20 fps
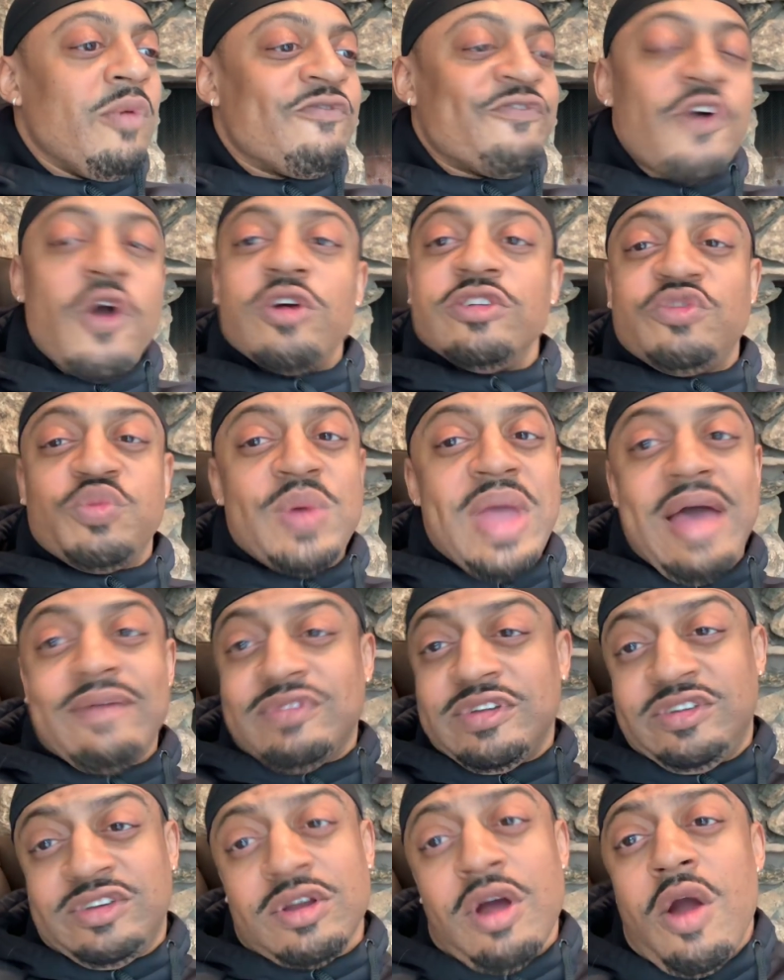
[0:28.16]
first we have
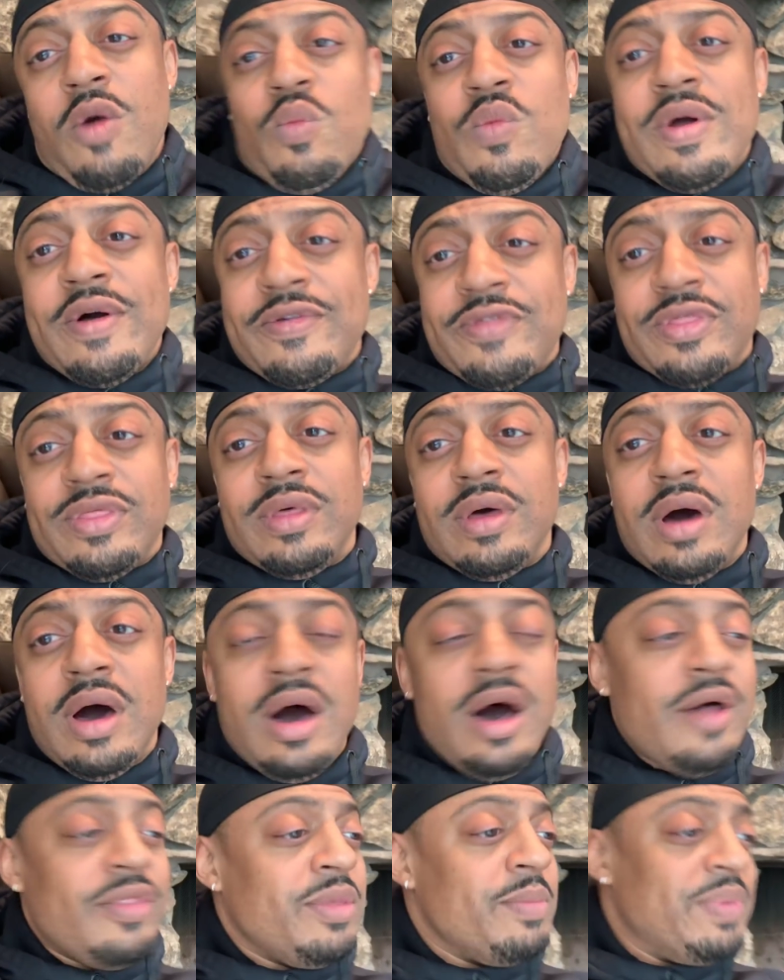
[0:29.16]
to start with
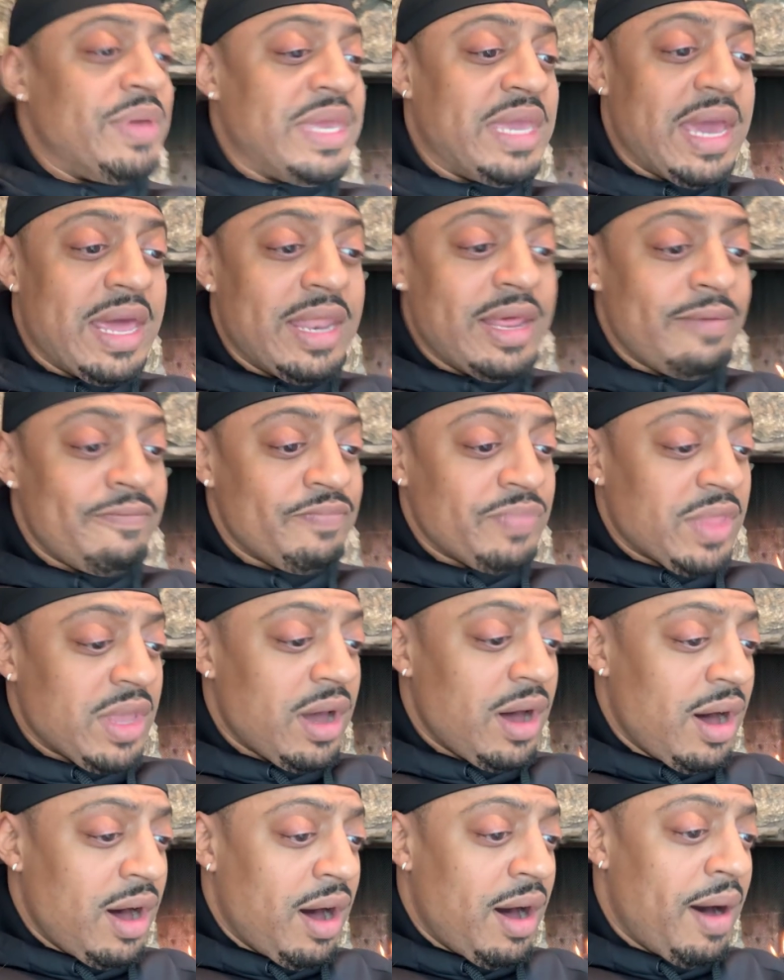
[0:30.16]
the beginning.
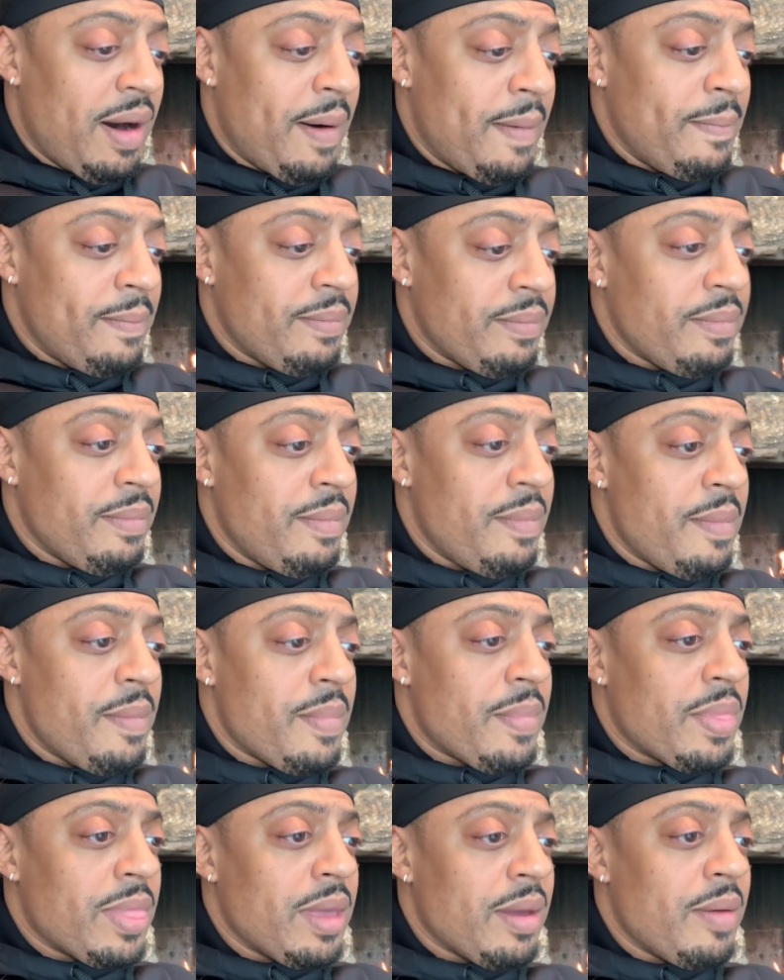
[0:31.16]

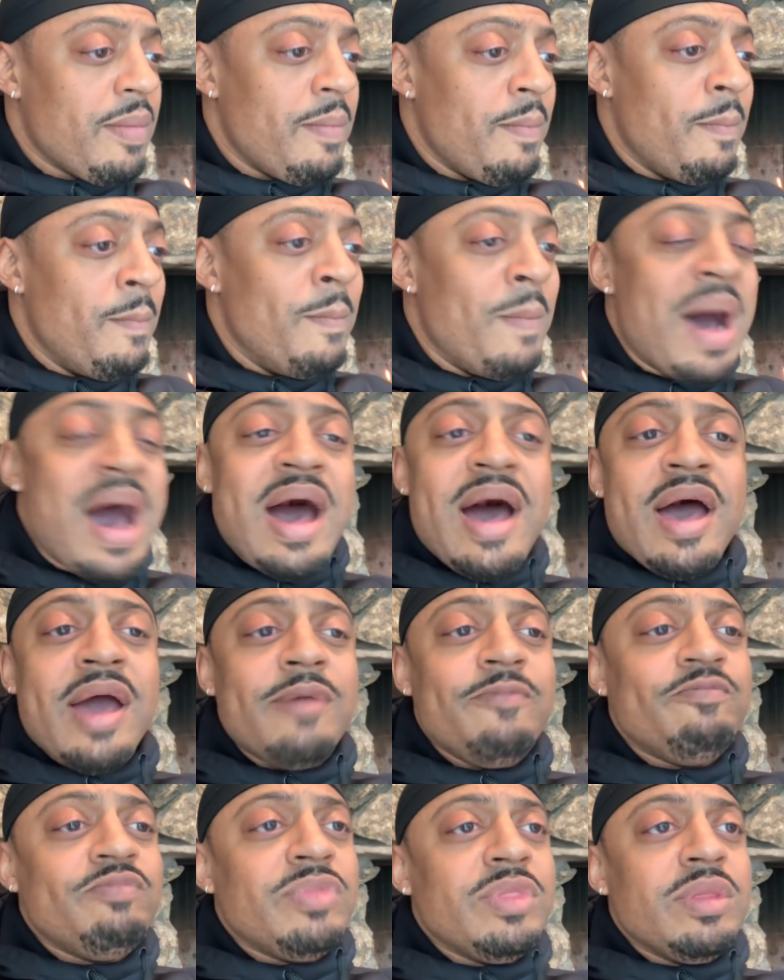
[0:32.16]
My
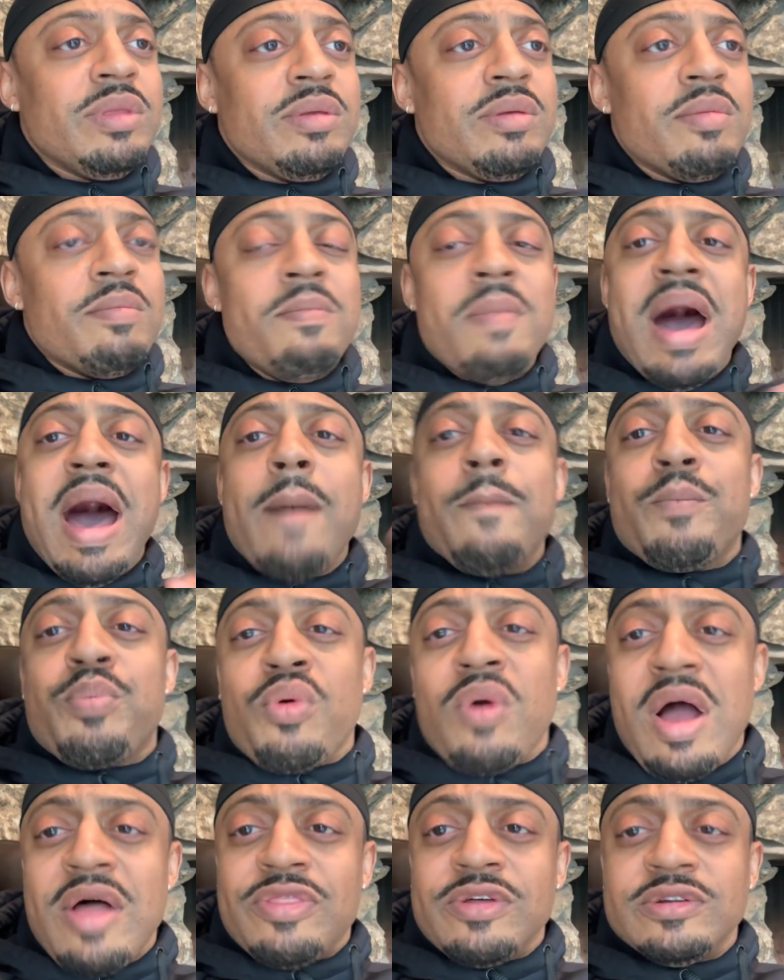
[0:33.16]

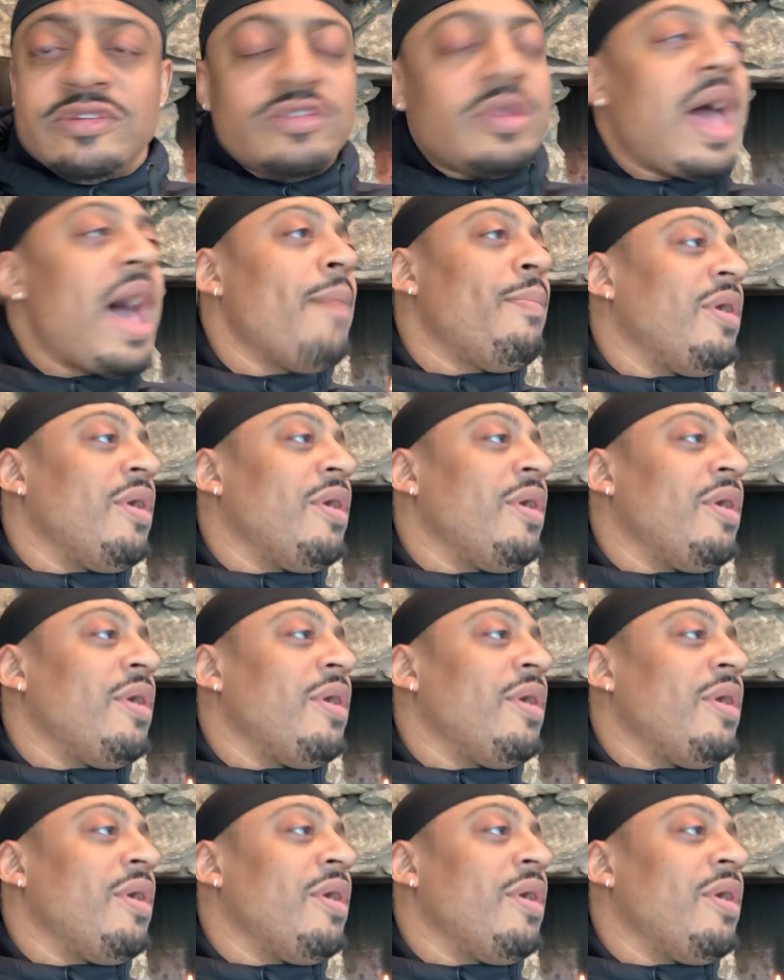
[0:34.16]
brothers, how